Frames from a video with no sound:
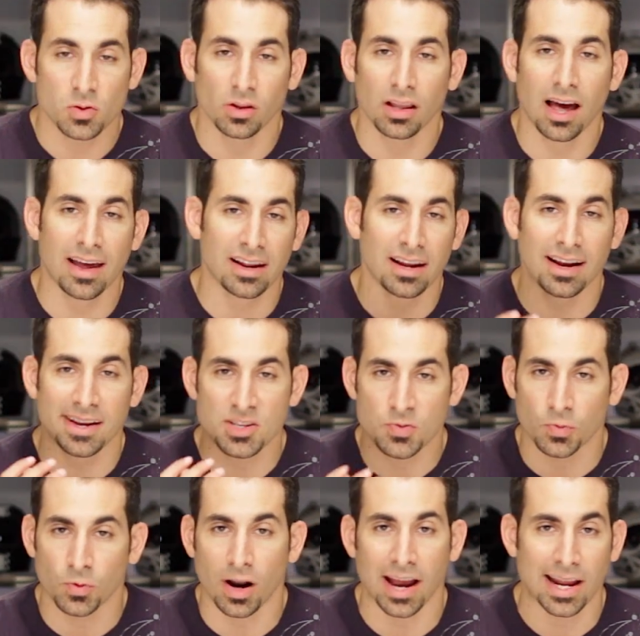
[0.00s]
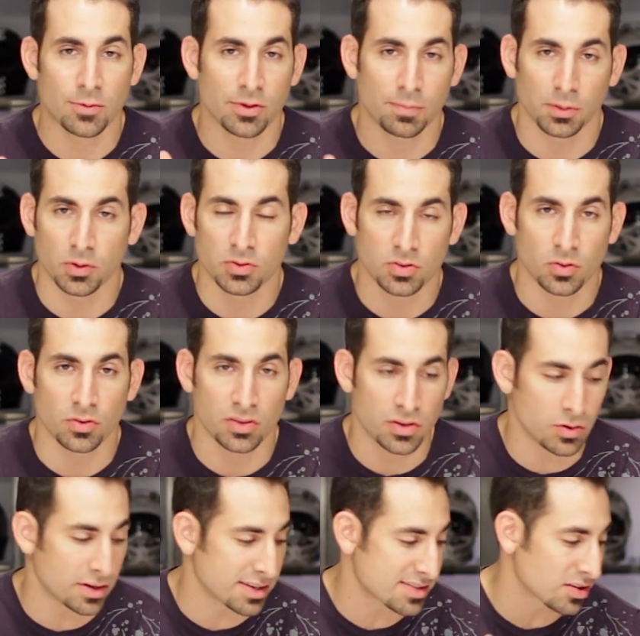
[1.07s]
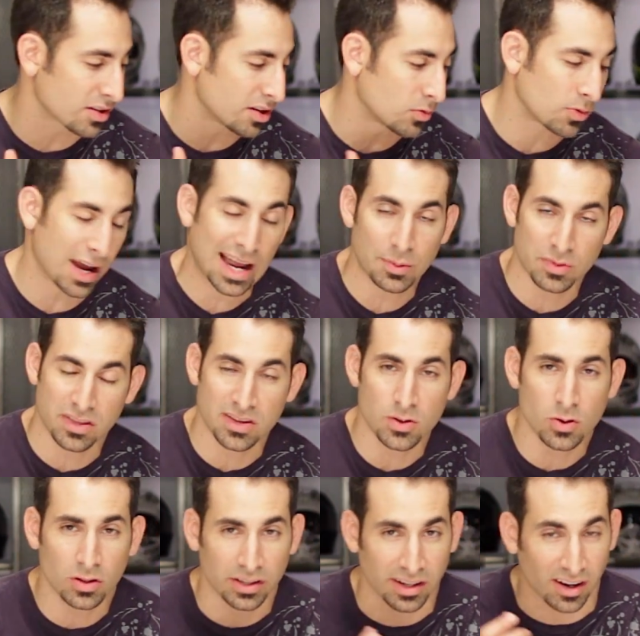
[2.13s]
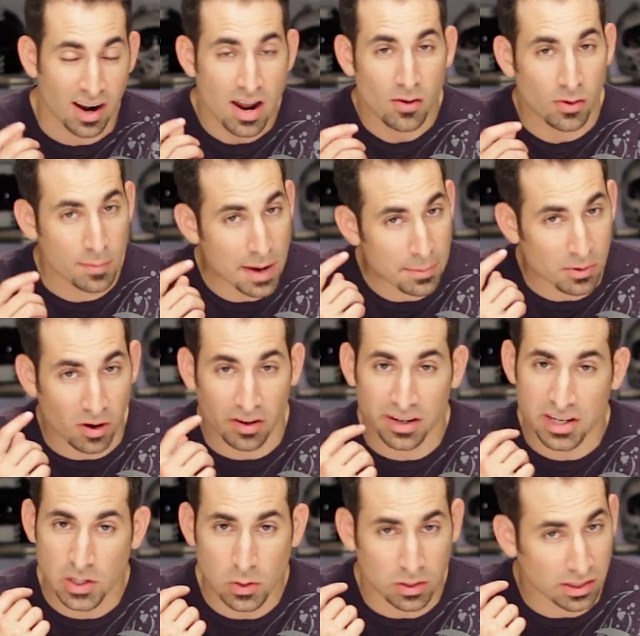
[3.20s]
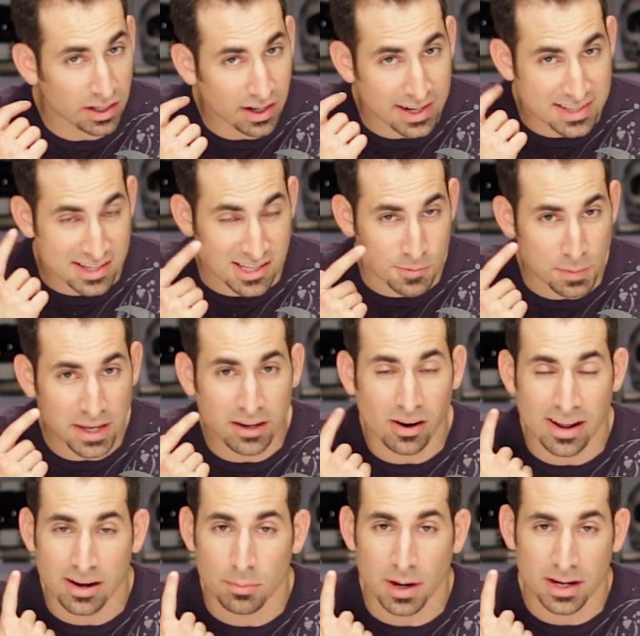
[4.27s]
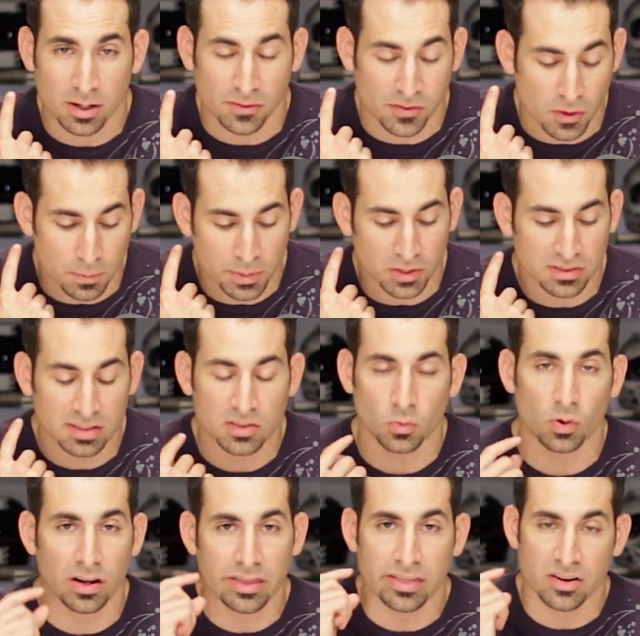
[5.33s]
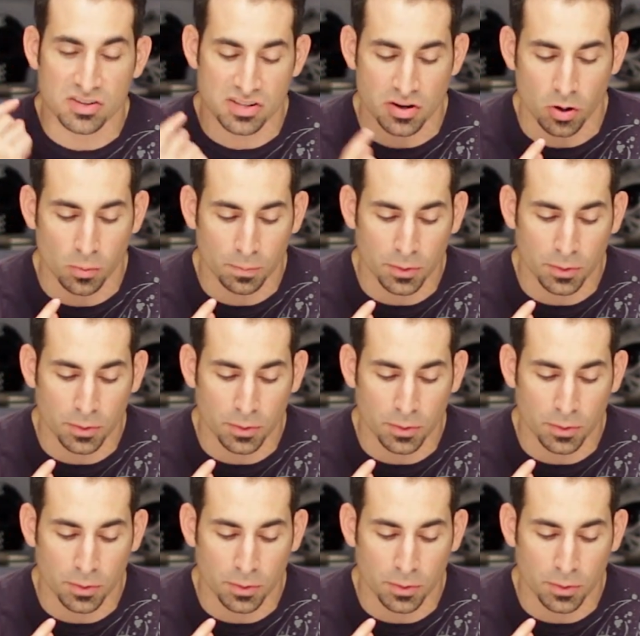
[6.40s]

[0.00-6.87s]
So a lot of guys ride with Bluetooth units. They're going to ride with a UClear. Remember, on a UClear, it's a speaker and a microphone built into one. There's no